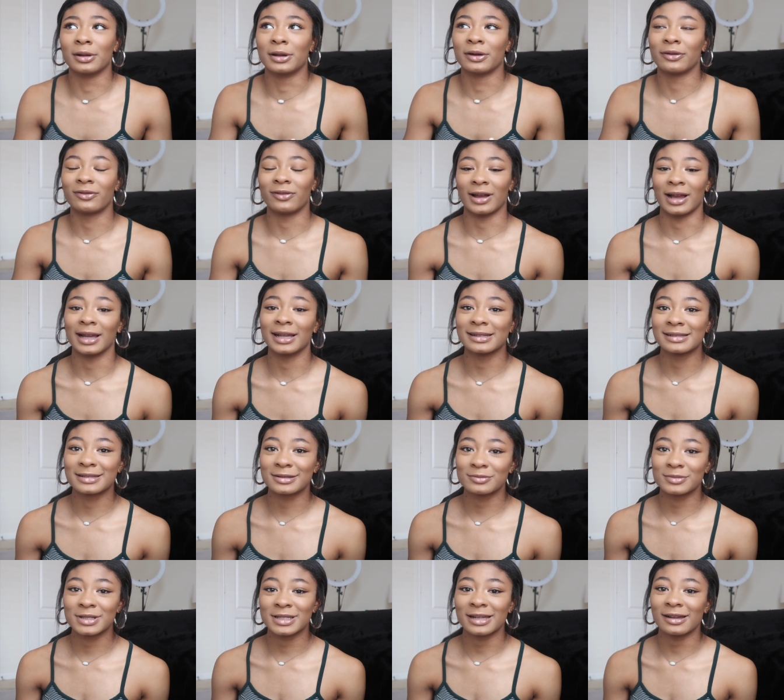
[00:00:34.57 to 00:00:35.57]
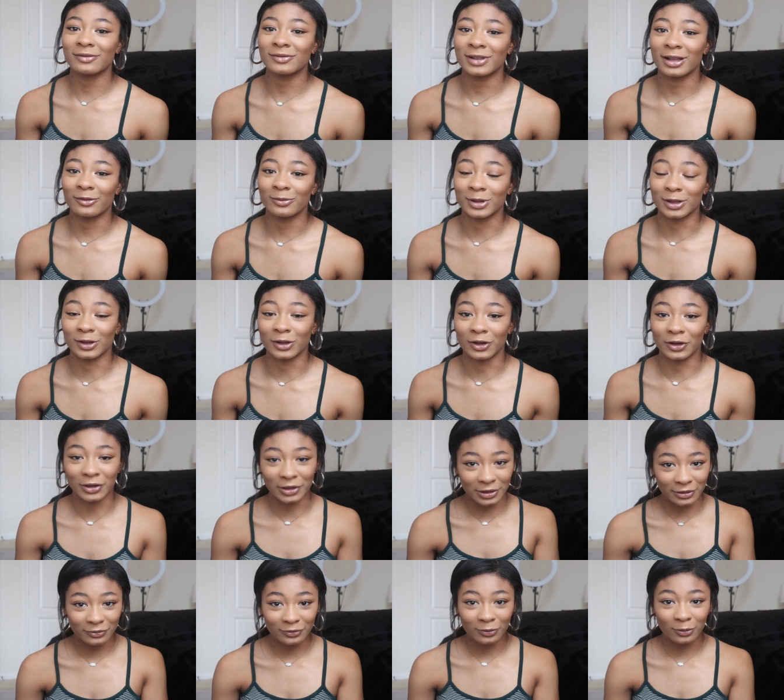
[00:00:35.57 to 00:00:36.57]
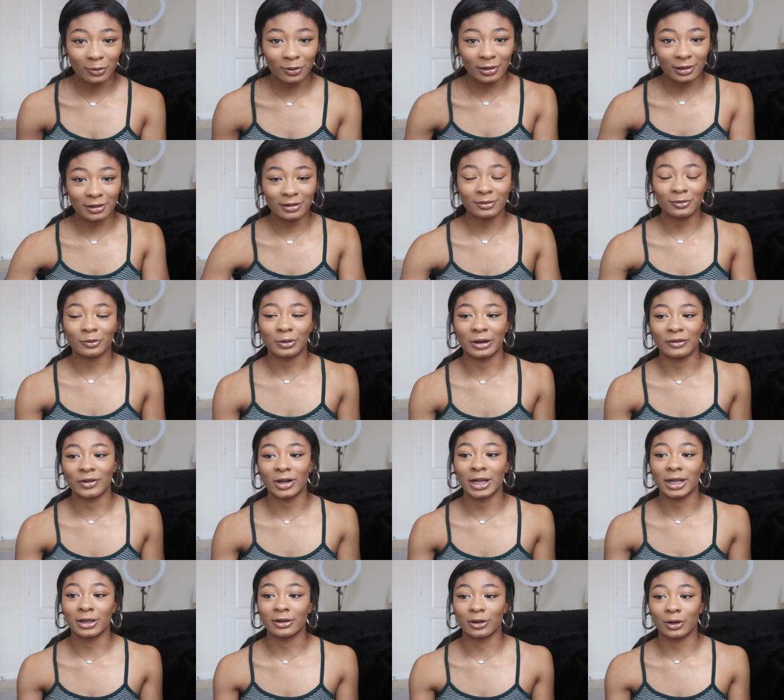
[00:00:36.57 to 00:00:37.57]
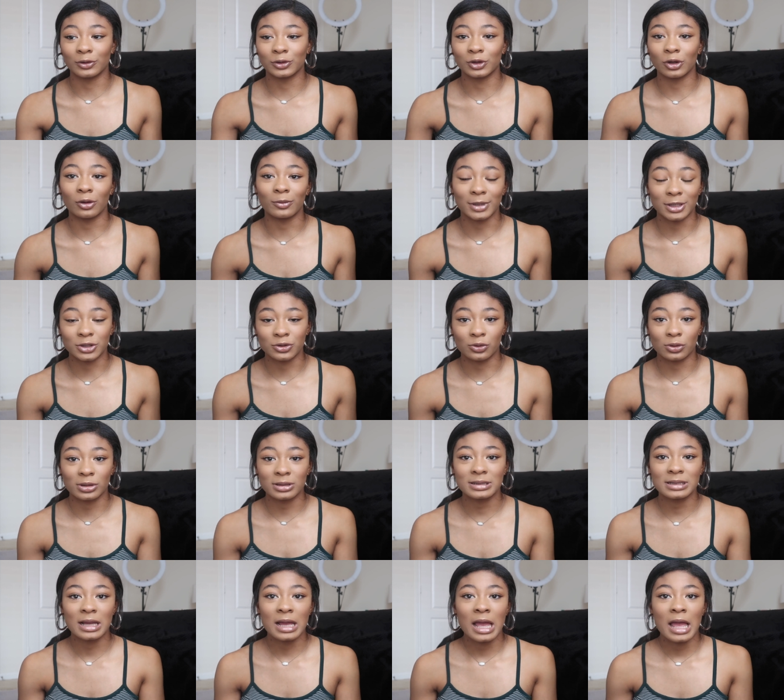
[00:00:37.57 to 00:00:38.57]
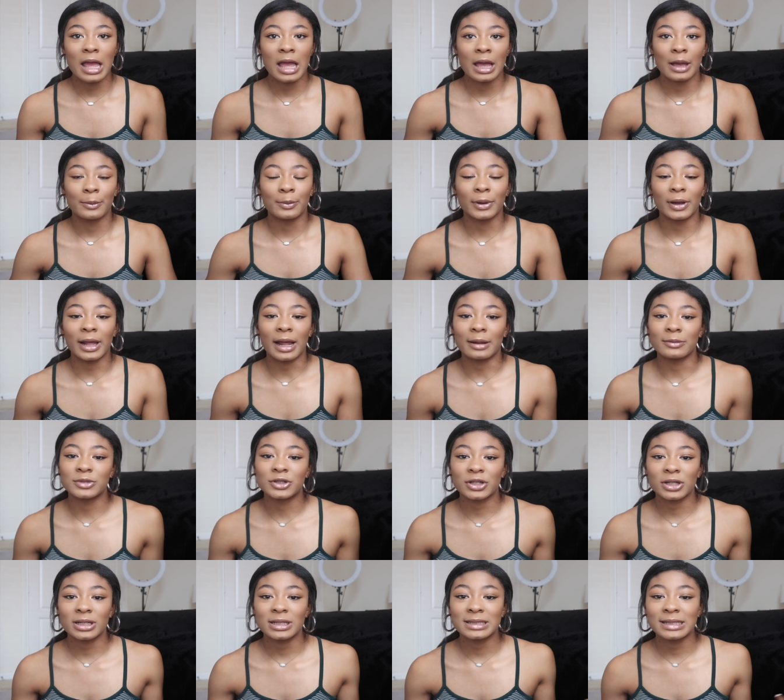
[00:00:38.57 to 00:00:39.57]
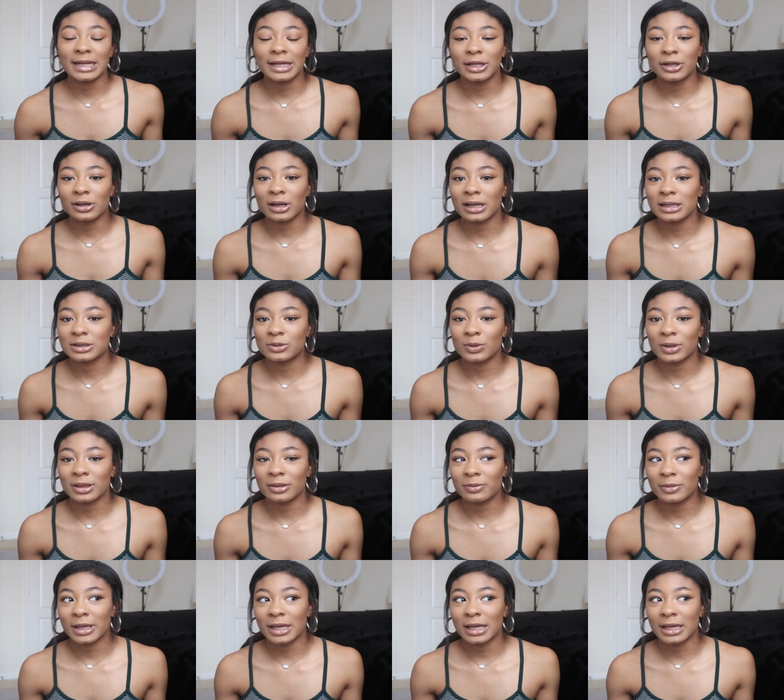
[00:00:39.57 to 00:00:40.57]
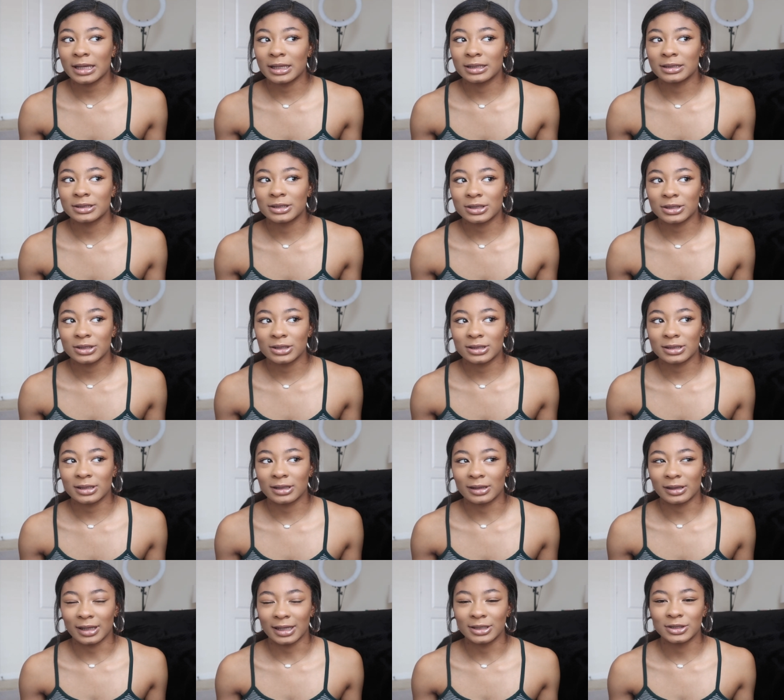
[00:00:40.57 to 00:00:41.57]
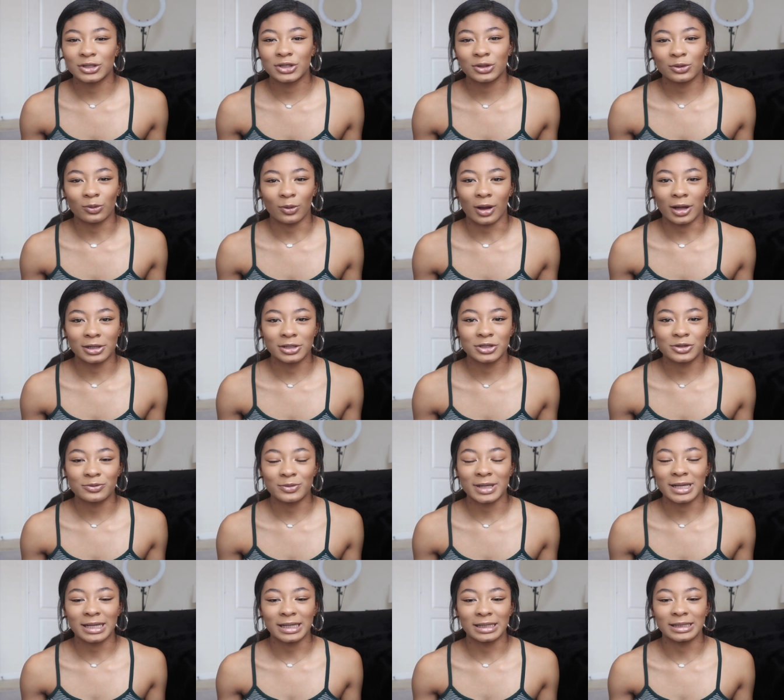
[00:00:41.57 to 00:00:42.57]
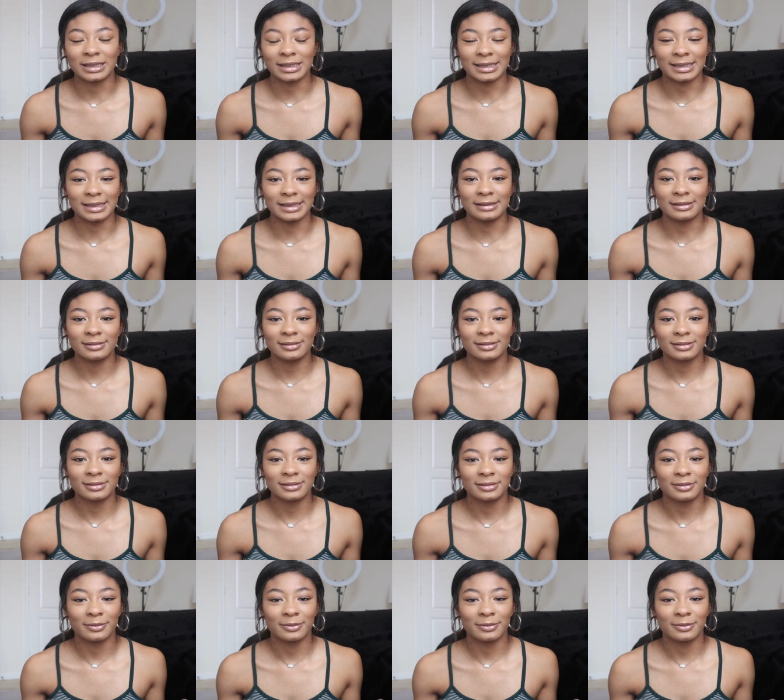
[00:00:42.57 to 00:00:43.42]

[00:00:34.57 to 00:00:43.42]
able to find some stuff that I've been looking for whenever I go through all my drawers. But I'm just gonna take you guys with me and just let you watch me clean